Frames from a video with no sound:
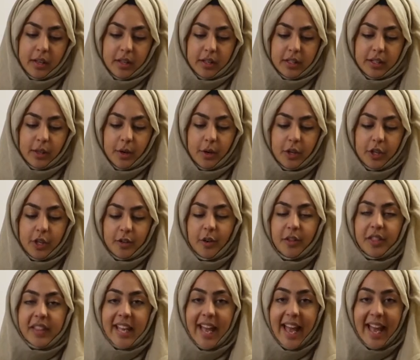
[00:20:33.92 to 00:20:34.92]
So you've
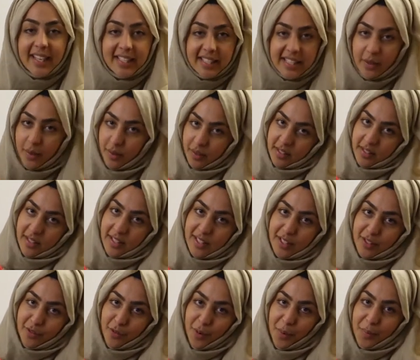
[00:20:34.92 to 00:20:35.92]
got the
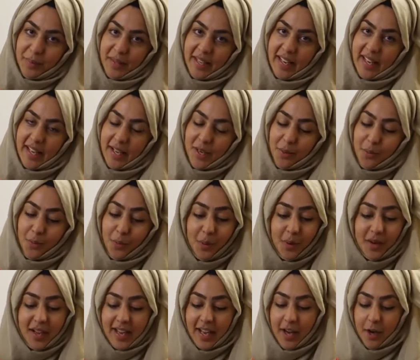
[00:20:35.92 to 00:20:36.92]
antioxidants from the raw
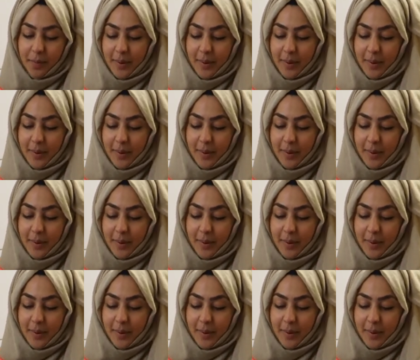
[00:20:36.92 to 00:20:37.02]
cacao